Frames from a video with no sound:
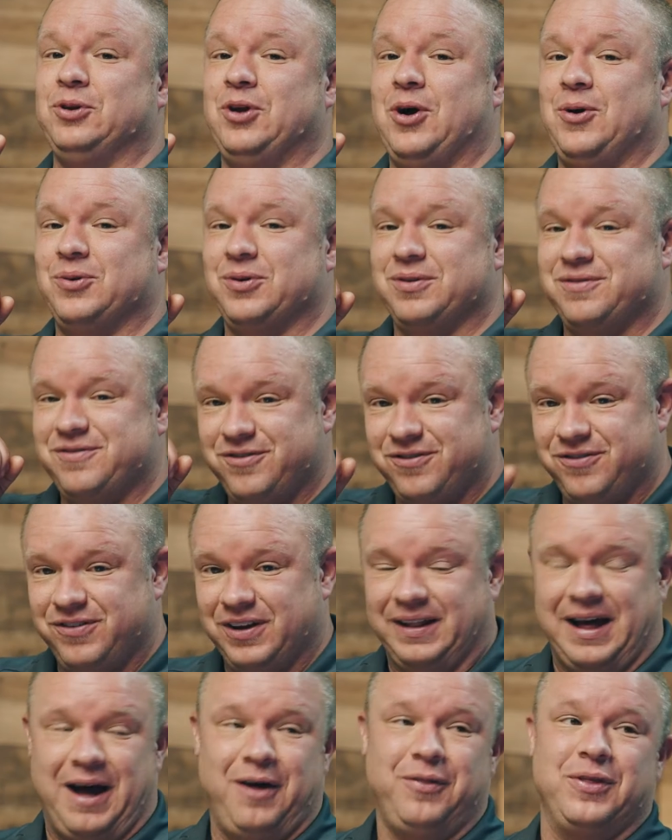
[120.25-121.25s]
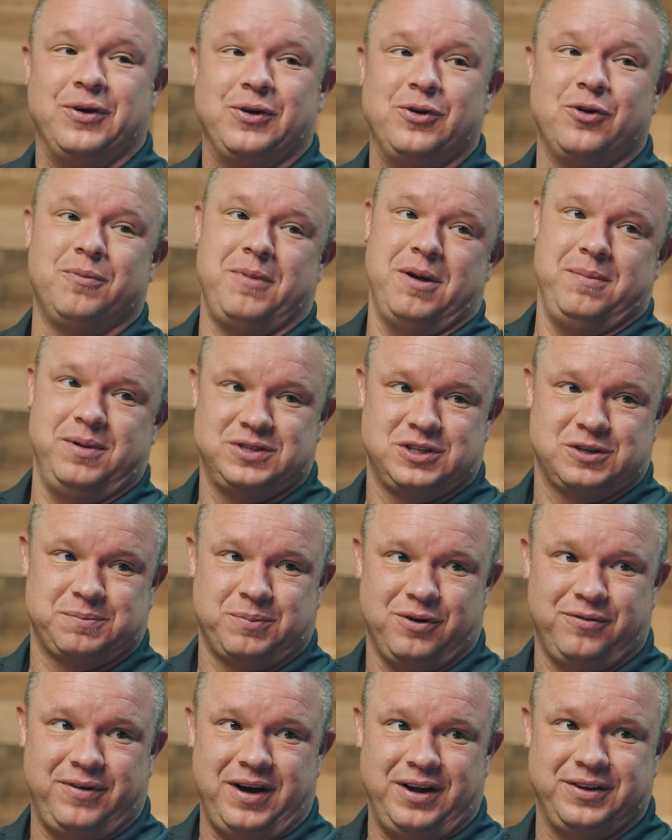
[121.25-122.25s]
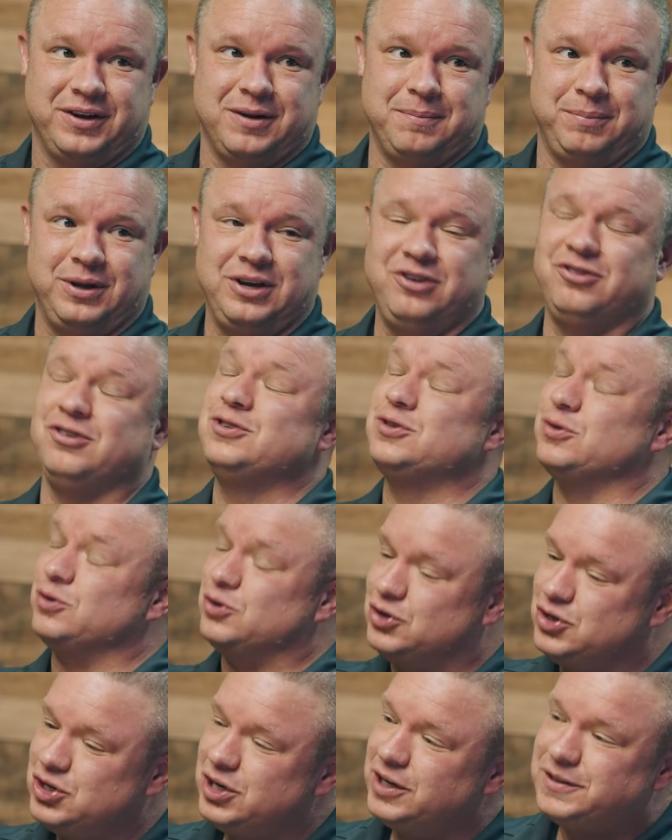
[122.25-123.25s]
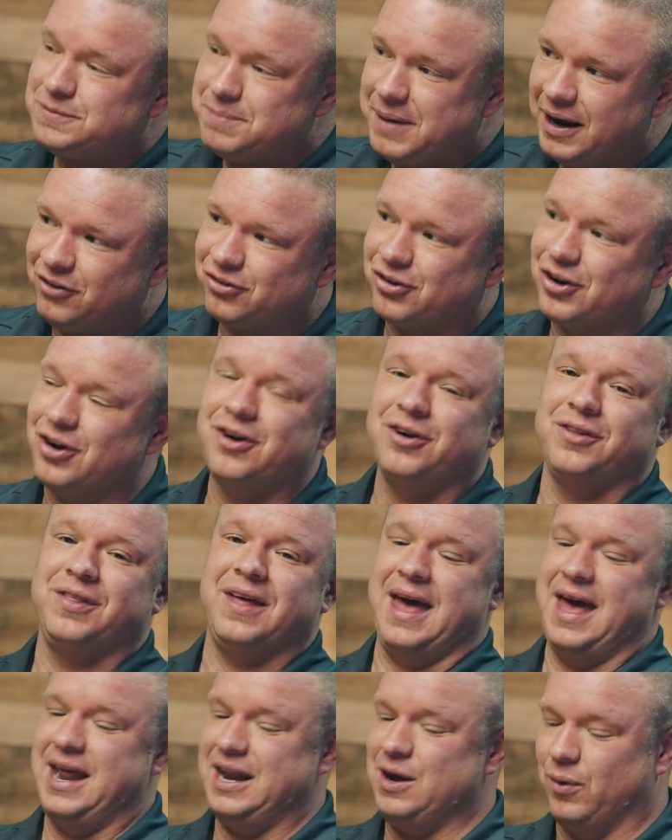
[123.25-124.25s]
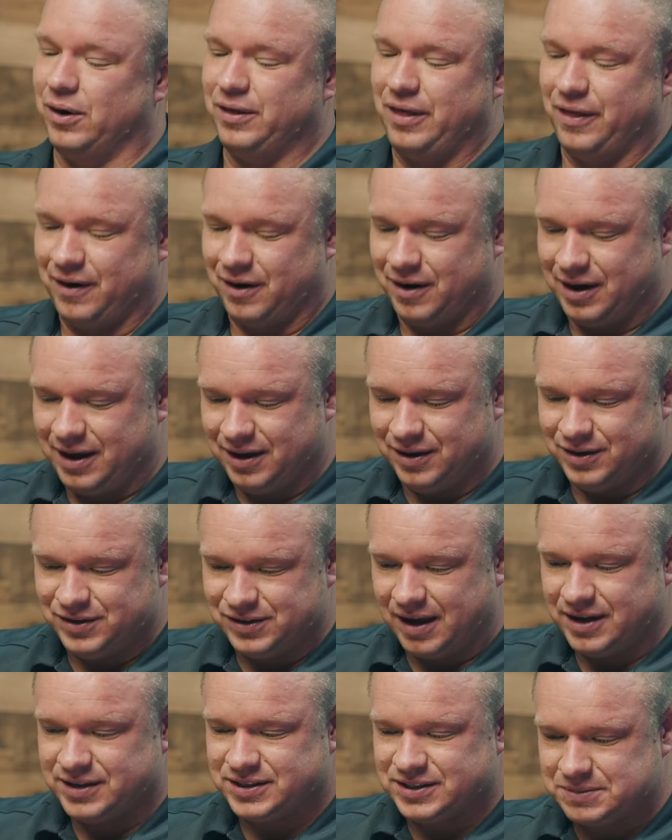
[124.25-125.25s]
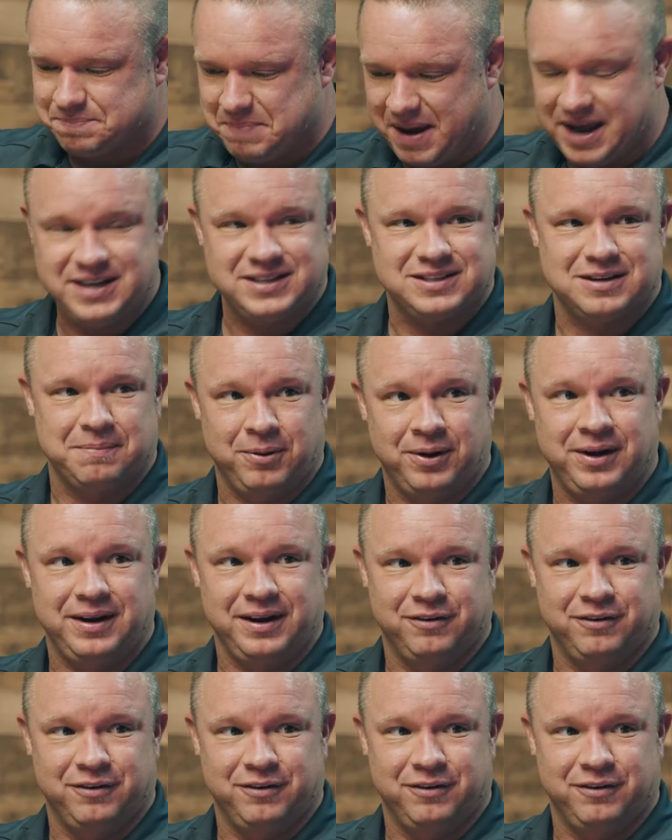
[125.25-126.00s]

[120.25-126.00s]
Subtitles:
don't fill out the Google My Business profile to completion. So just make sure that anywhere that there is a space to put